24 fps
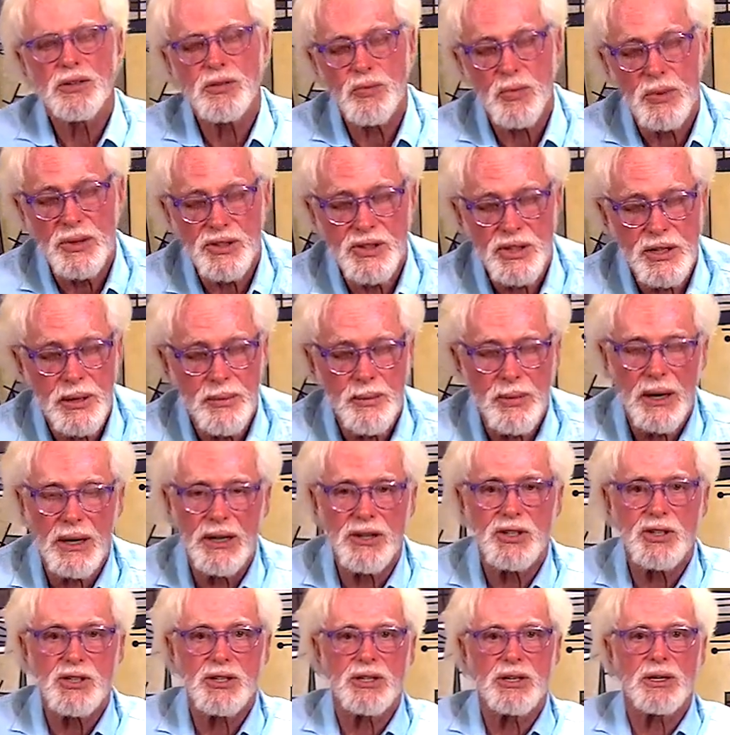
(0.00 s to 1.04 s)
well,
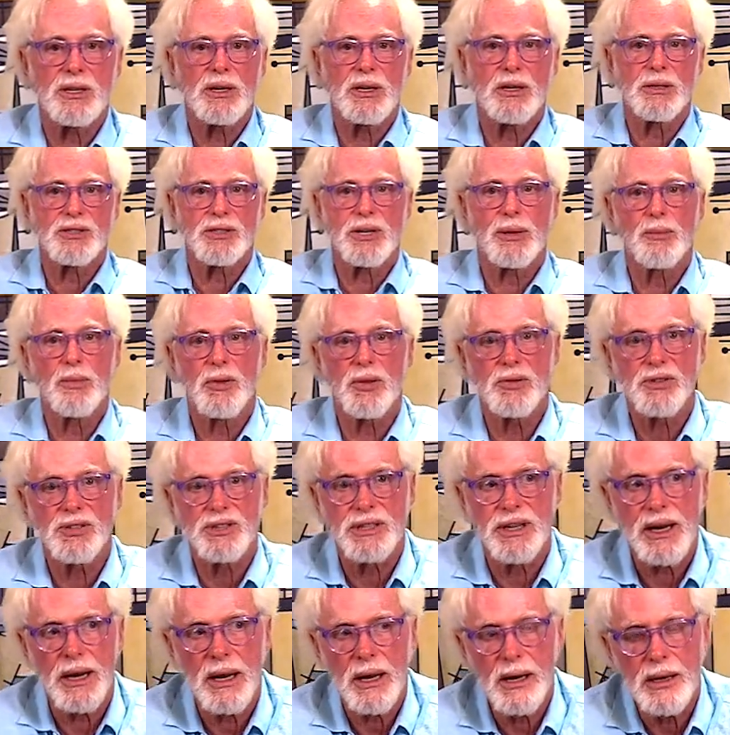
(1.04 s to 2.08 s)
stimulates the some of those
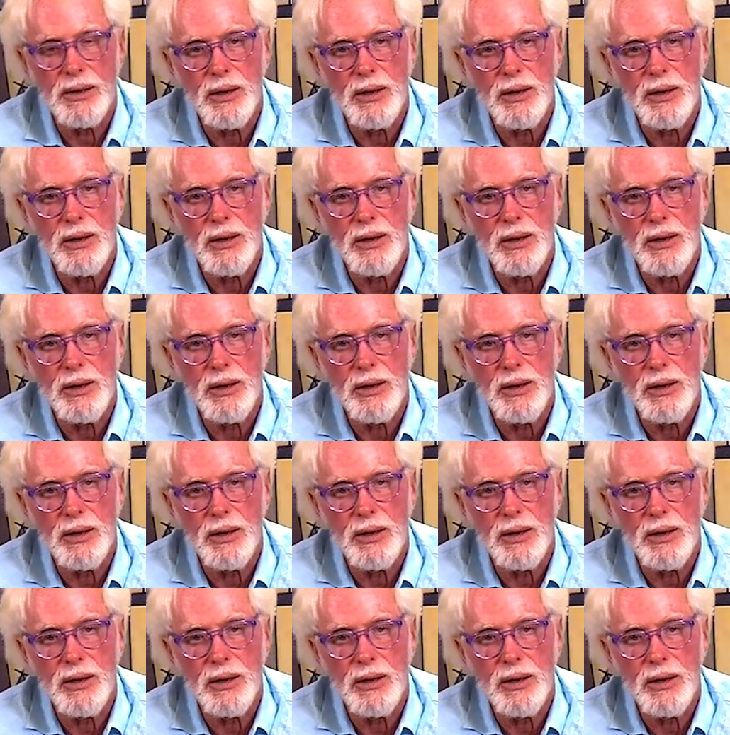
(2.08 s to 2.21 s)
dead